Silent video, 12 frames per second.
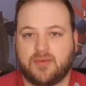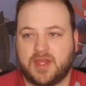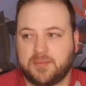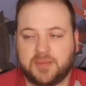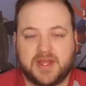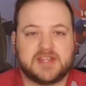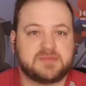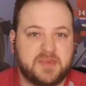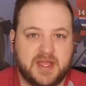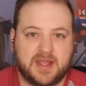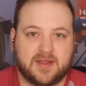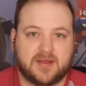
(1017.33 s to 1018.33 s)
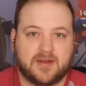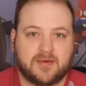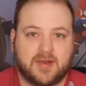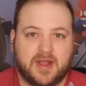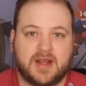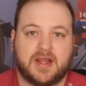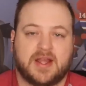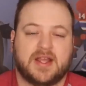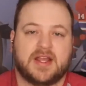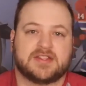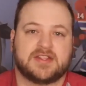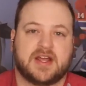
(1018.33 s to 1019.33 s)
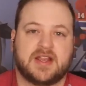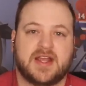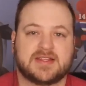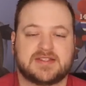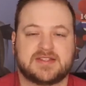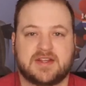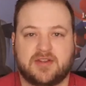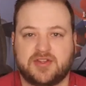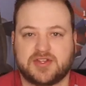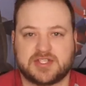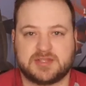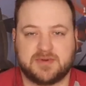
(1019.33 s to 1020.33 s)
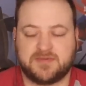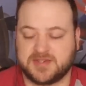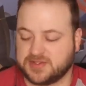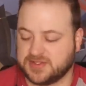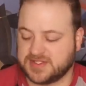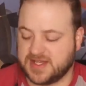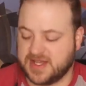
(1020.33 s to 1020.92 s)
he plays big, right? It's not necessarily just about physical